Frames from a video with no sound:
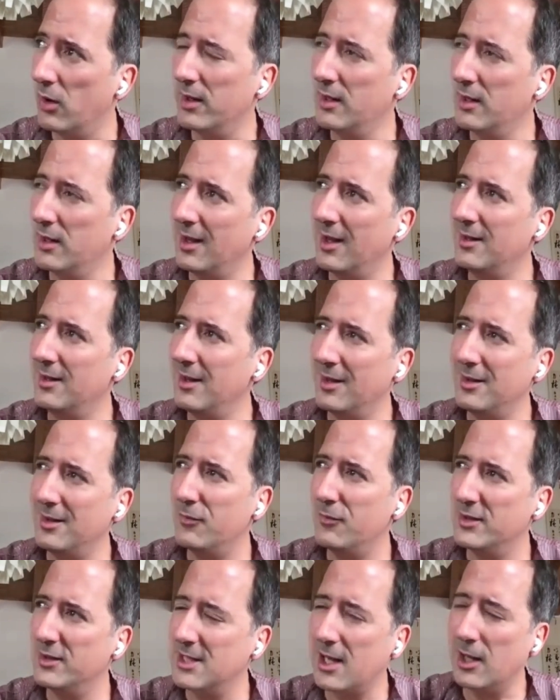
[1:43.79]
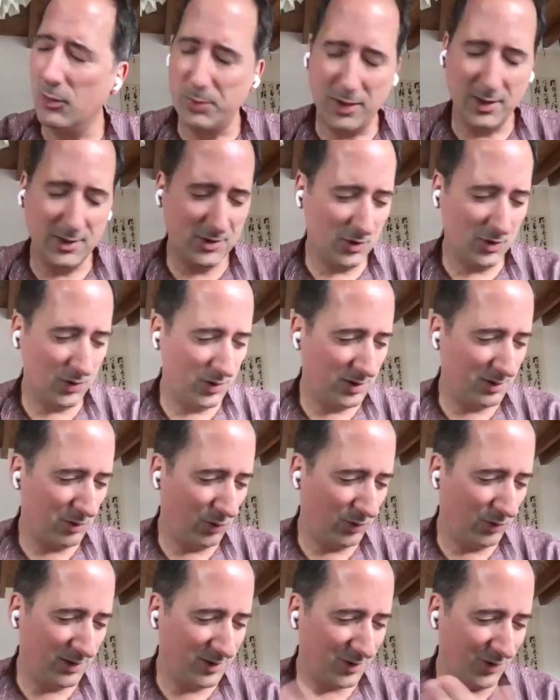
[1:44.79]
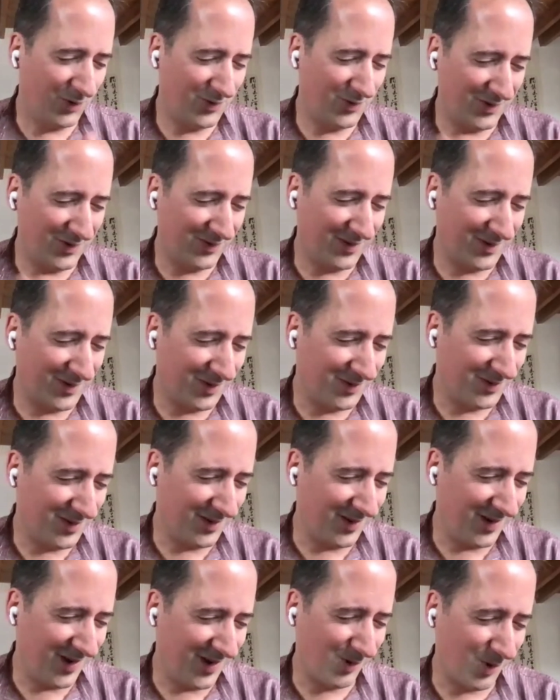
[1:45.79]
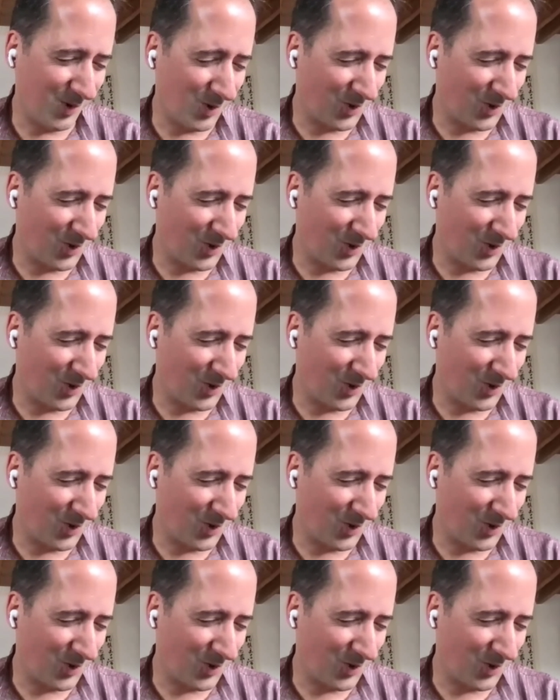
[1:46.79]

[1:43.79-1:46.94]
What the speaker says: Any physical operation, including the